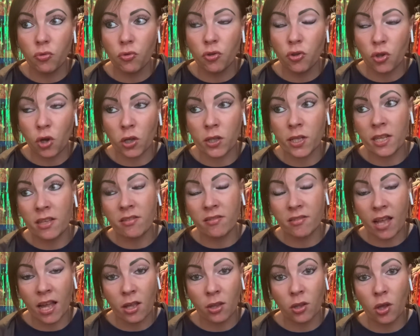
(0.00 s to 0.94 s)
Johnny's
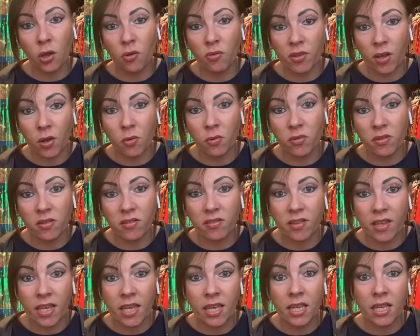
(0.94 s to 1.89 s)
dad goes out to
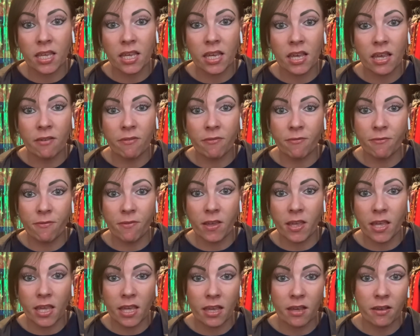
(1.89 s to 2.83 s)
see if
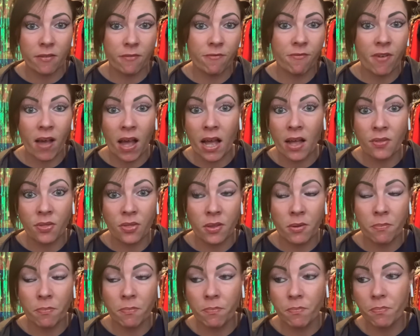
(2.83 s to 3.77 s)
he can find
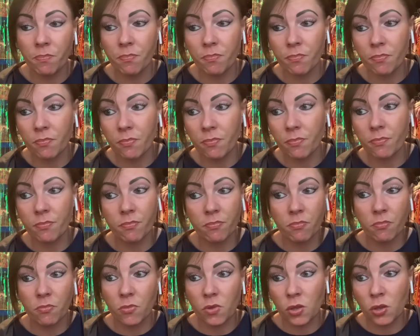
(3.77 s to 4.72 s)
them.
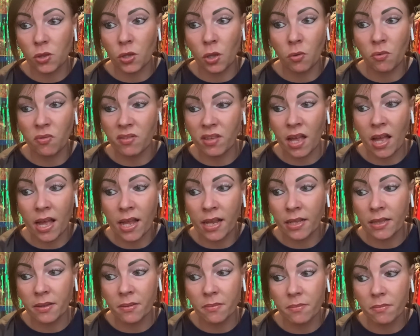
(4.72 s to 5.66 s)
No
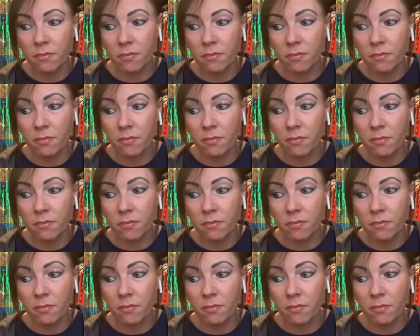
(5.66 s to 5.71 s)
sign.